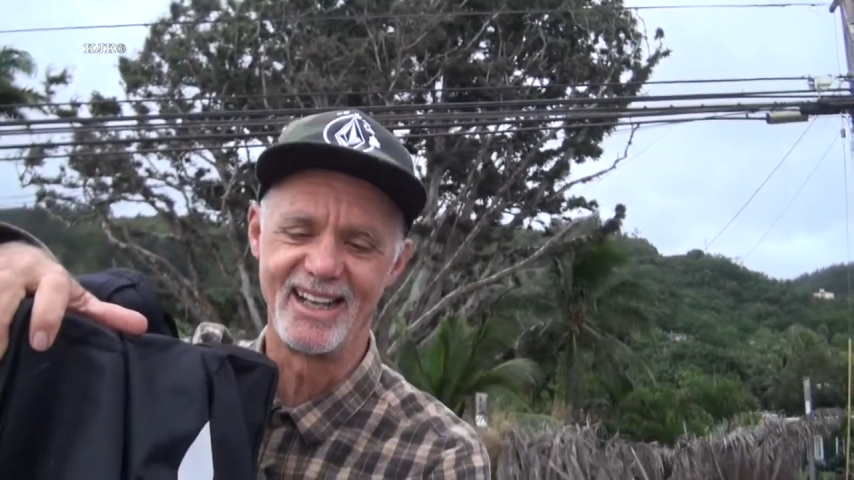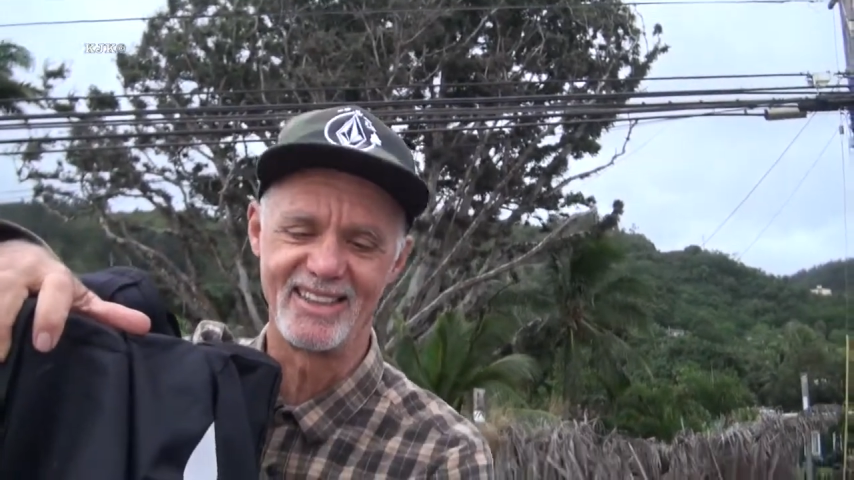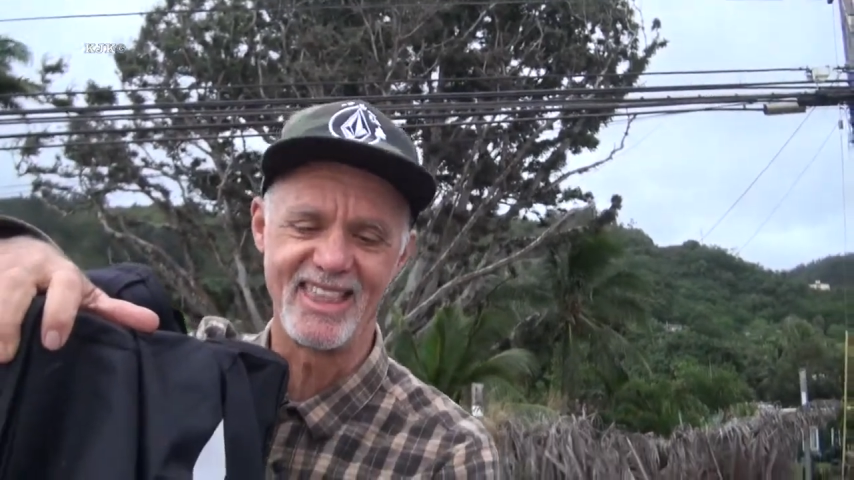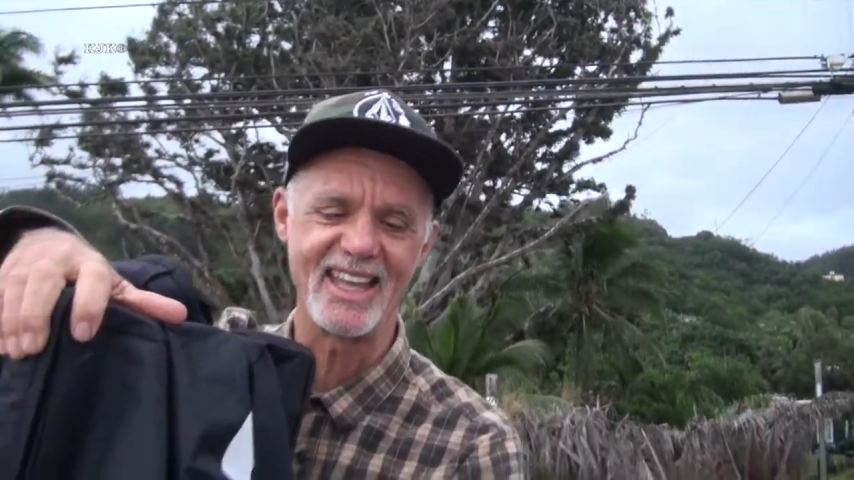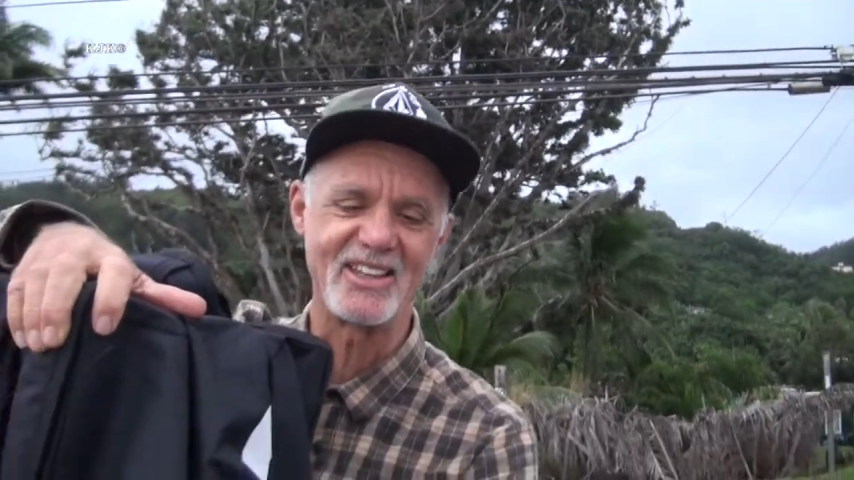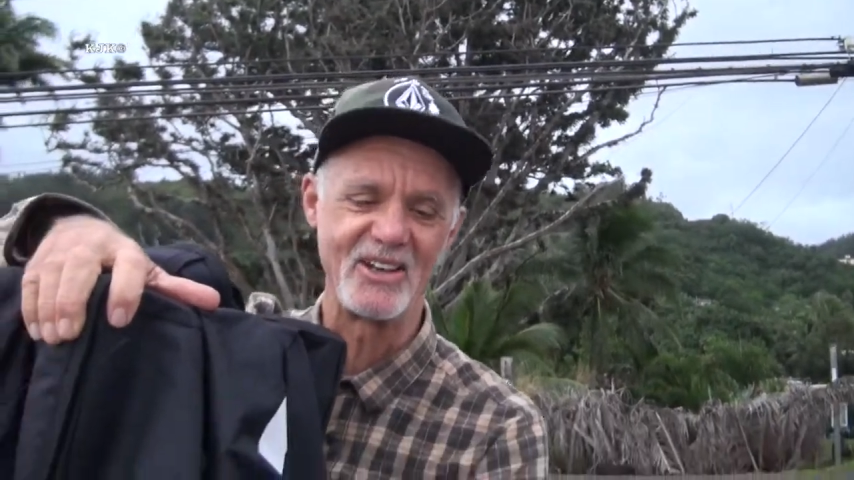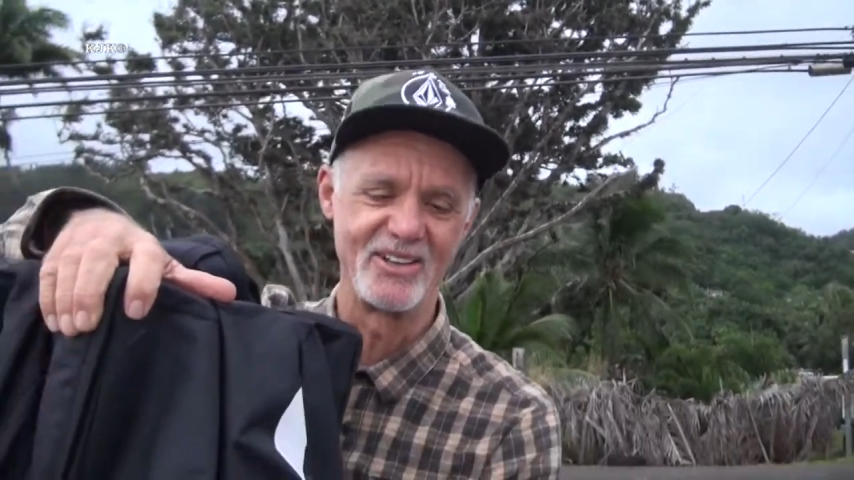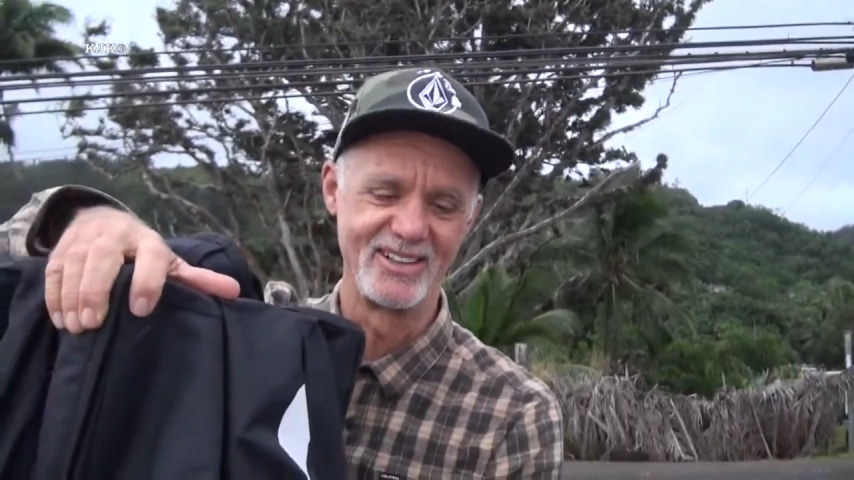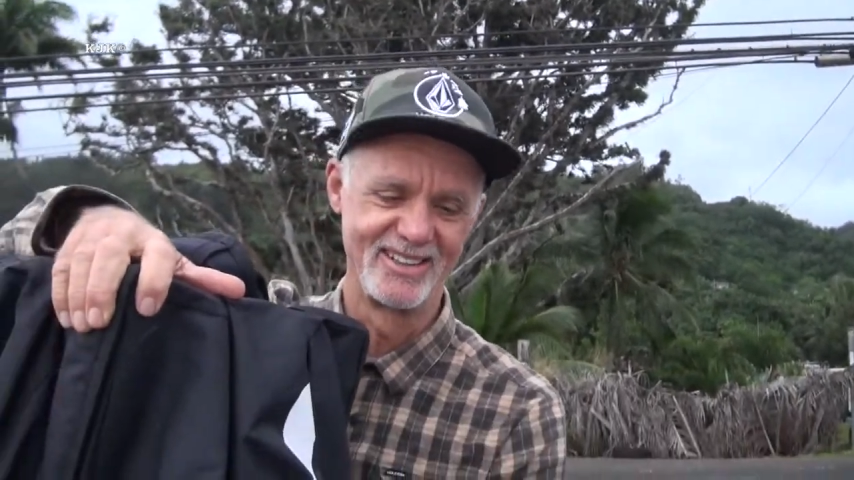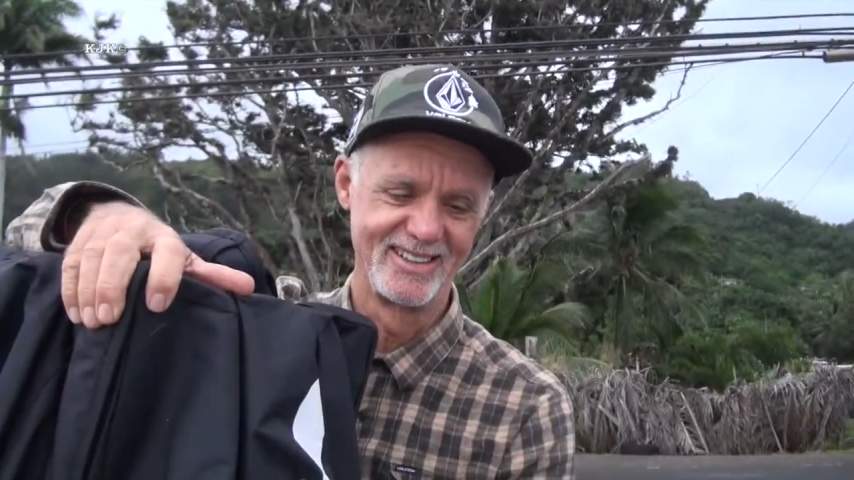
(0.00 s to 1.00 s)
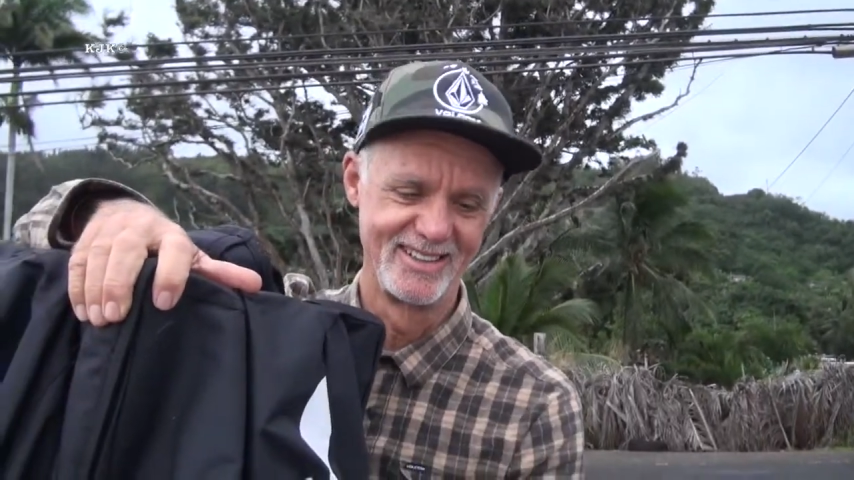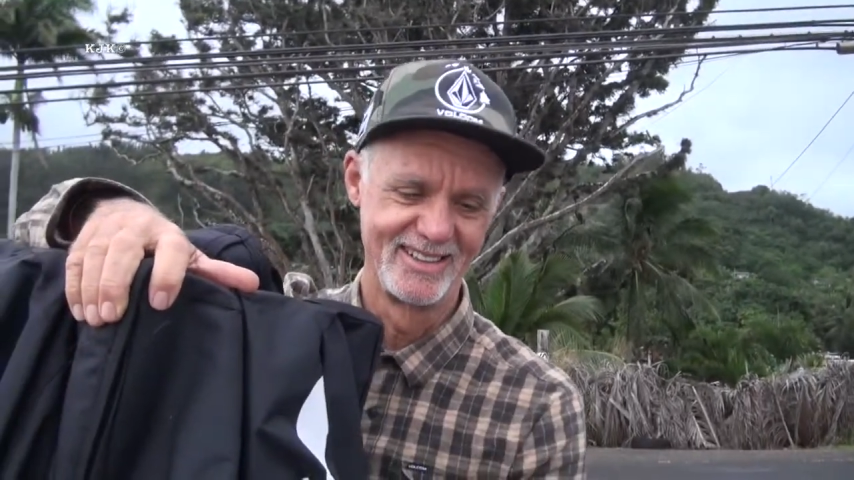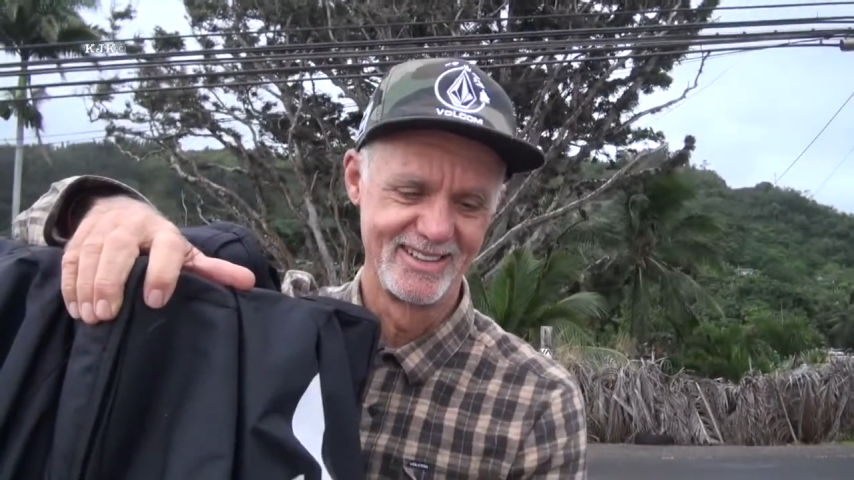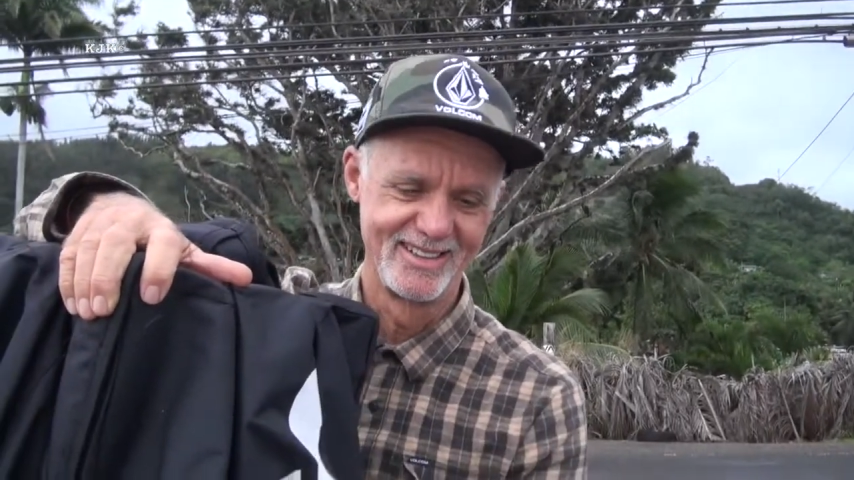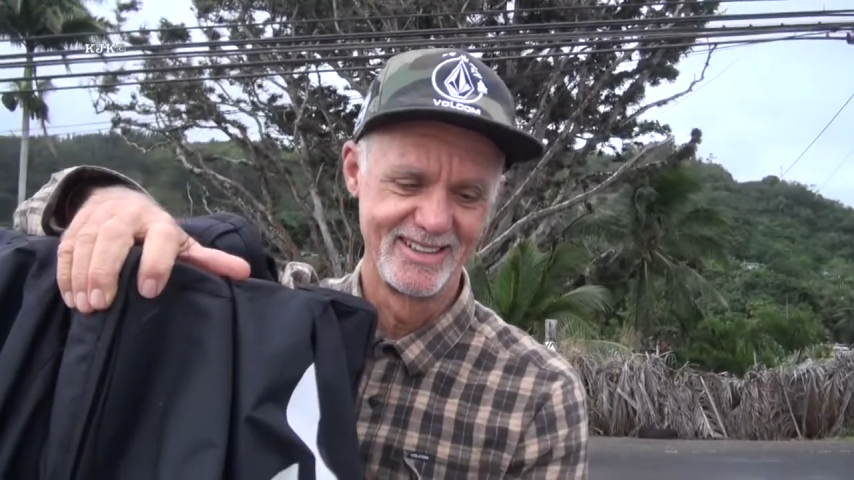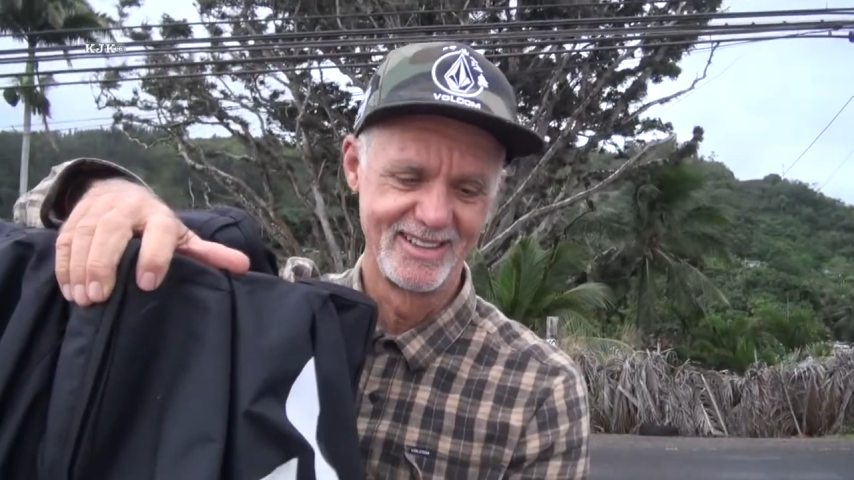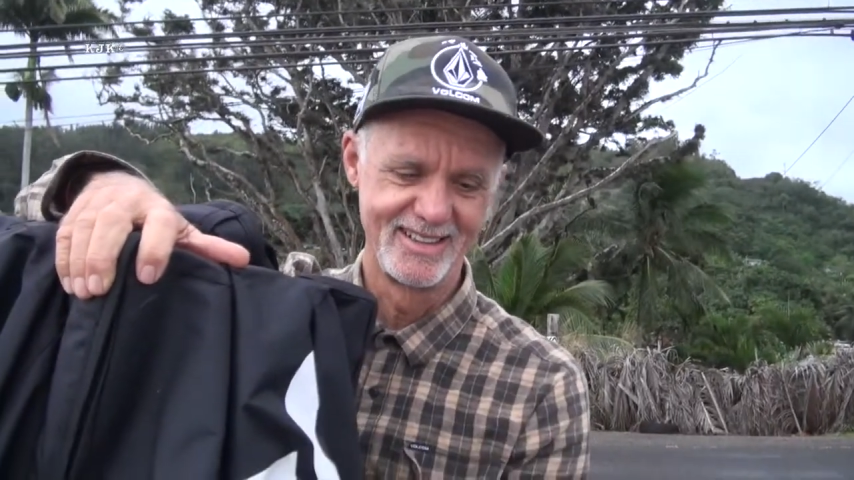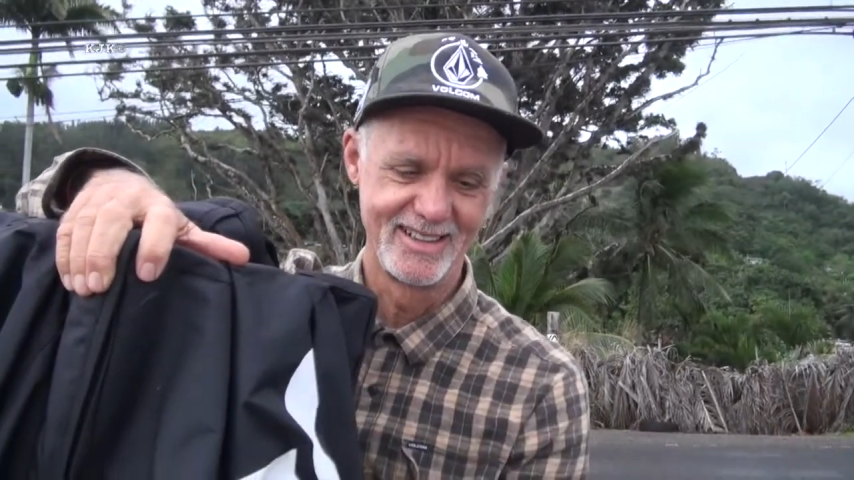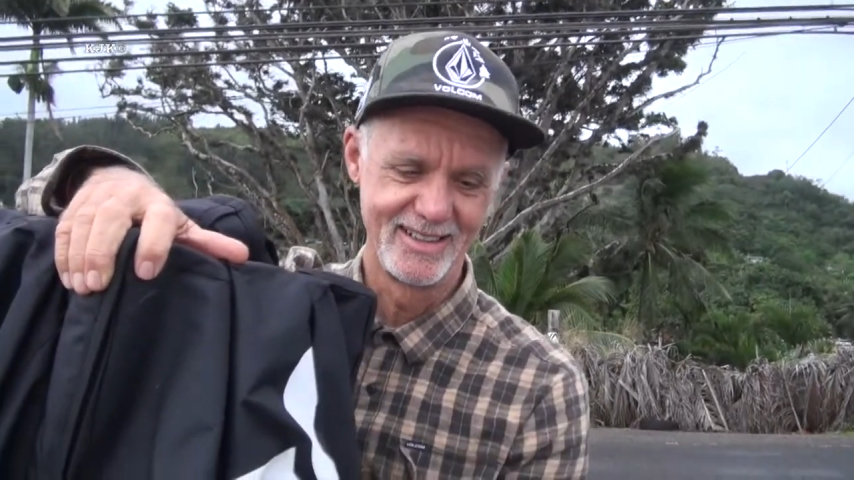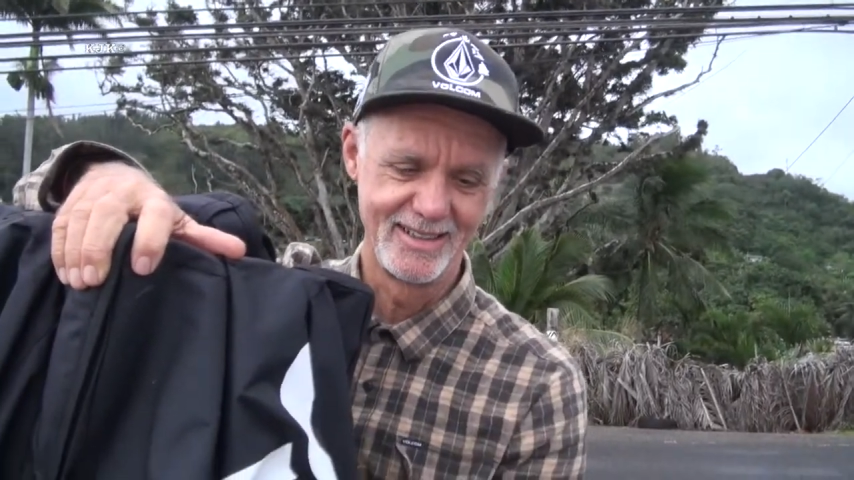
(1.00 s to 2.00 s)
Oh, thank you. Hold it up for
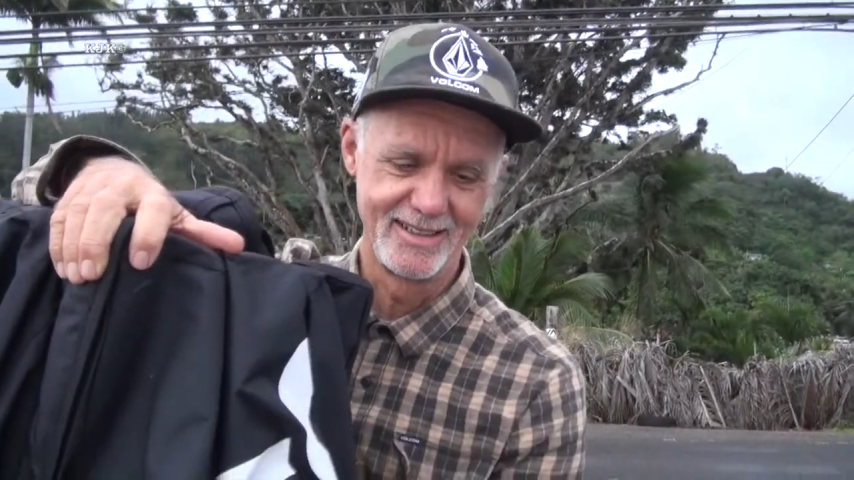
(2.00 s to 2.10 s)
the camera.